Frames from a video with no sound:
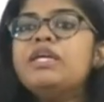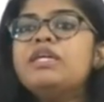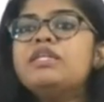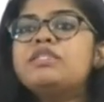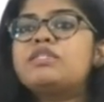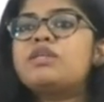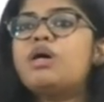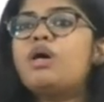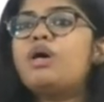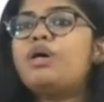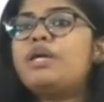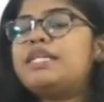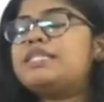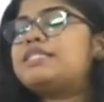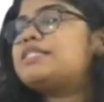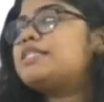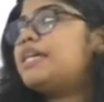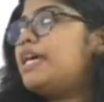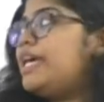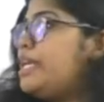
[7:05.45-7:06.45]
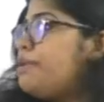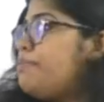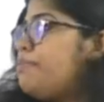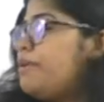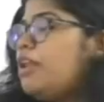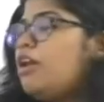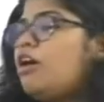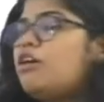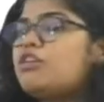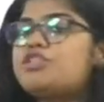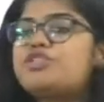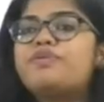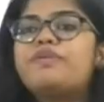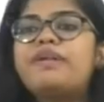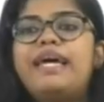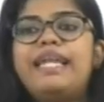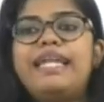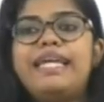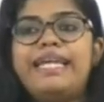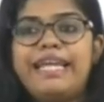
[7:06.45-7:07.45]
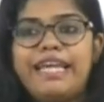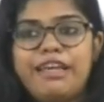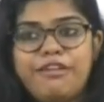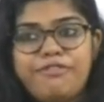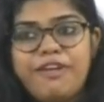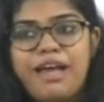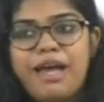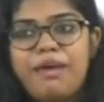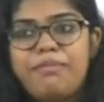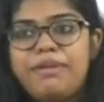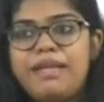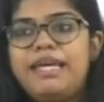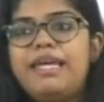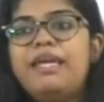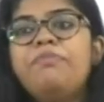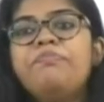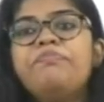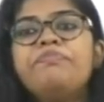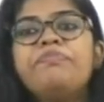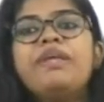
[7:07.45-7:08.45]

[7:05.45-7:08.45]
So, it belongs to Reliidae family.